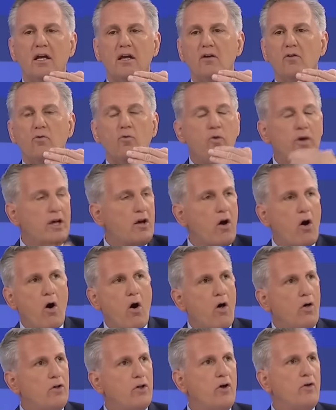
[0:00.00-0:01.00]
We
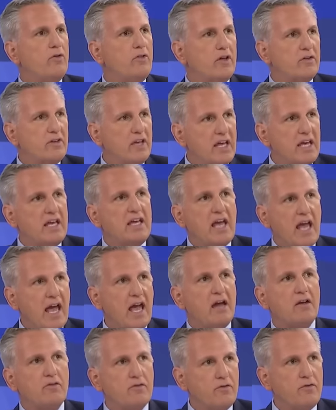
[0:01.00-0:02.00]
all know this. He
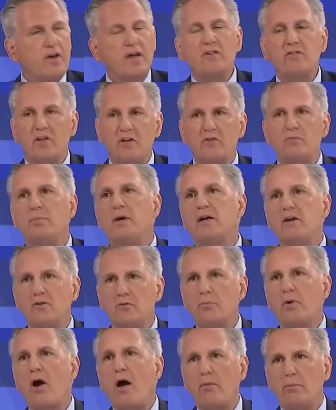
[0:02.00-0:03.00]
can't fix his
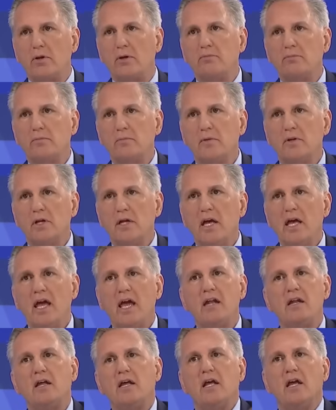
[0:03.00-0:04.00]
biggest problem.
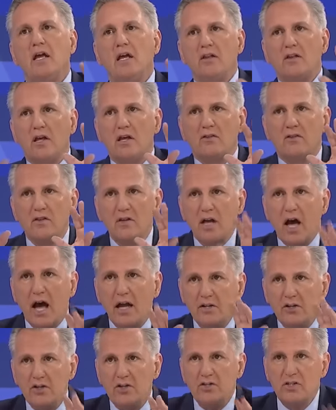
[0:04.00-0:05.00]
And it's
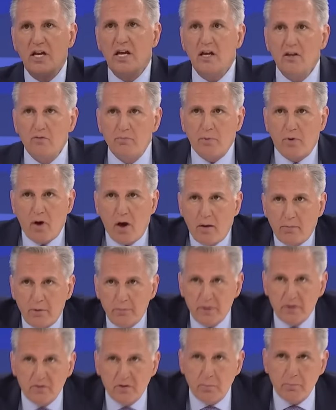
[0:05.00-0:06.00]
not just his problem.
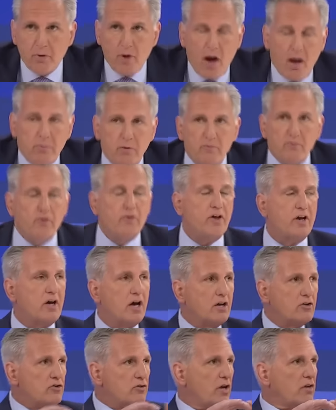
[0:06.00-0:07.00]
It's a problem for the
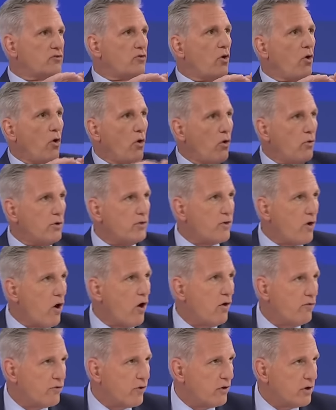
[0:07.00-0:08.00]
country as a whole with
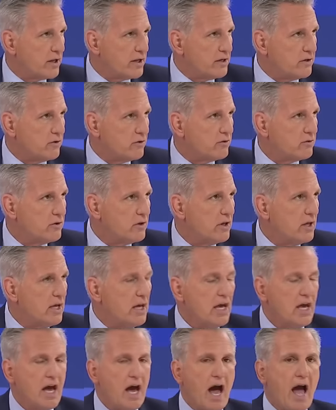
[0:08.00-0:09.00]
all of our leaders.
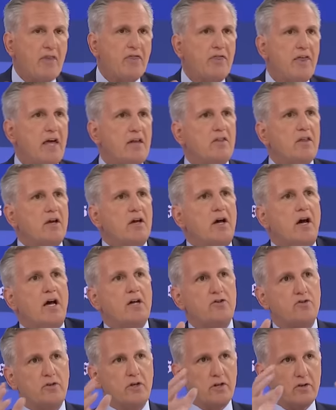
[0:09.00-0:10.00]
I think the
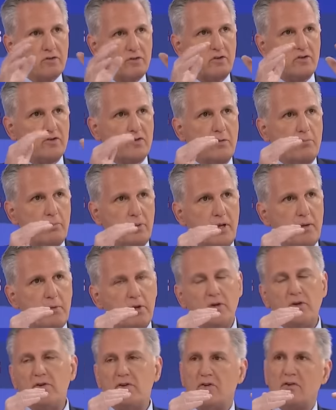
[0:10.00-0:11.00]
country, there's this
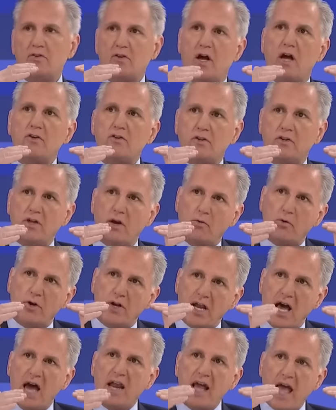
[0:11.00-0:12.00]
subliminal discussion that we're
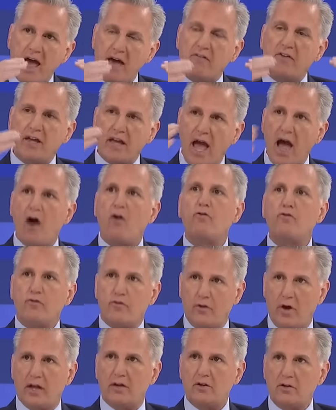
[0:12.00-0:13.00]
not having out
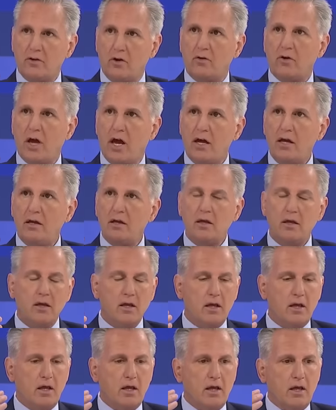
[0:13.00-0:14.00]
front, okay?
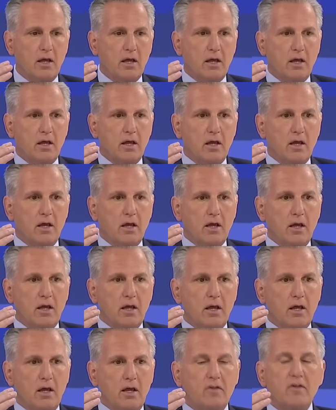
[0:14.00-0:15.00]

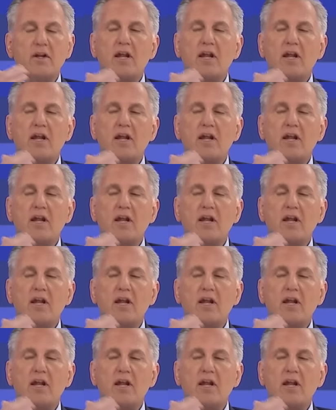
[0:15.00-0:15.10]
In the